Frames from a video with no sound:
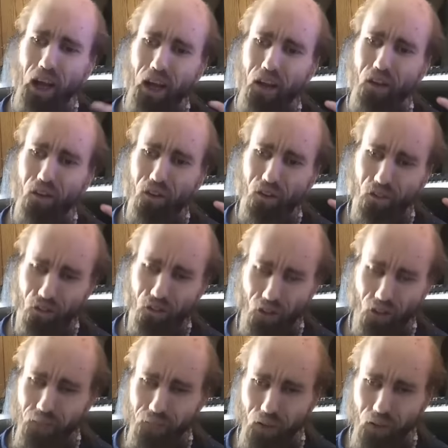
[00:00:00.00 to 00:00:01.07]
that
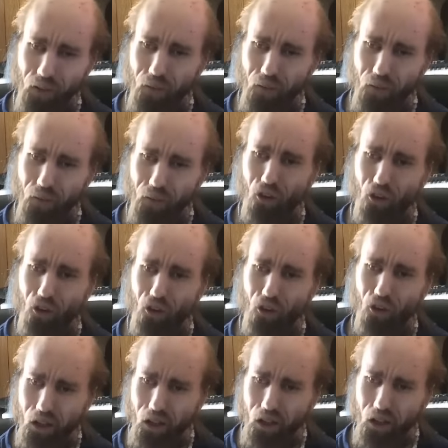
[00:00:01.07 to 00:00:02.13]
see me want to
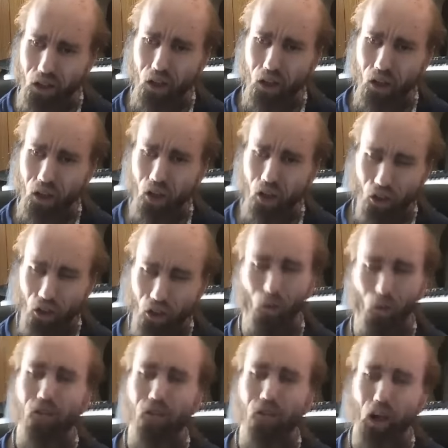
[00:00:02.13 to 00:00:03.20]
win, the
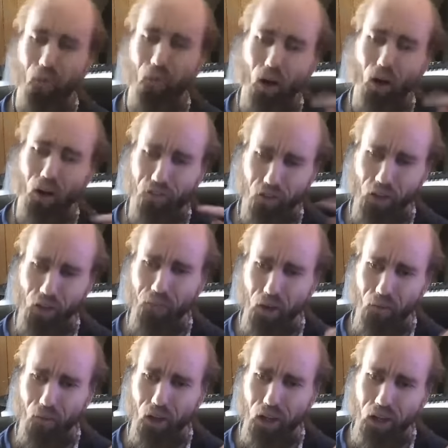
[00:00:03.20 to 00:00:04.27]
ones that want to see
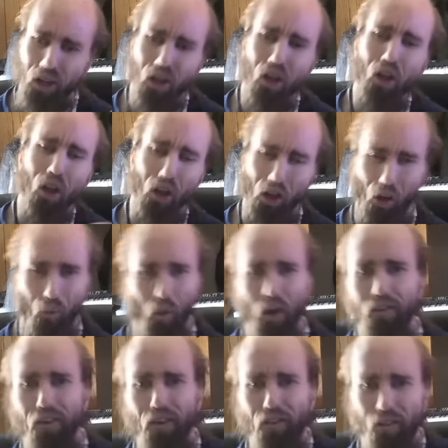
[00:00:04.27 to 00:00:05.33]
me win, the
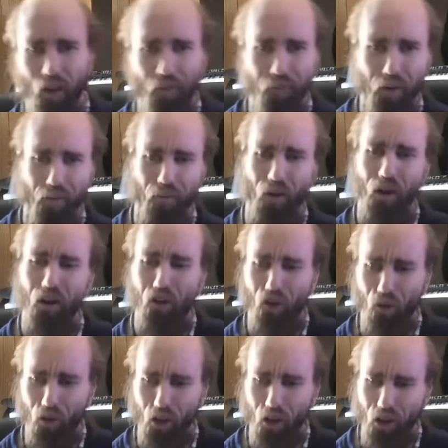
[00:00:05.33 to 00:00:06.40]
ones that see me want to
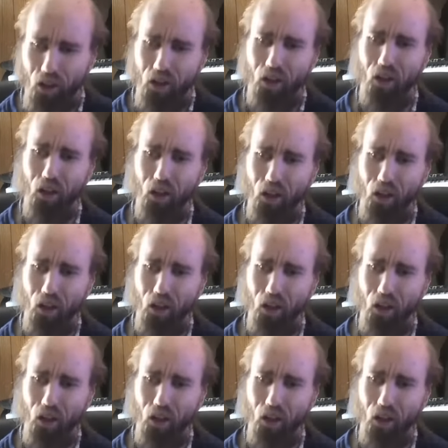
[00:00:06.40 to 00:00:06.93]
do good,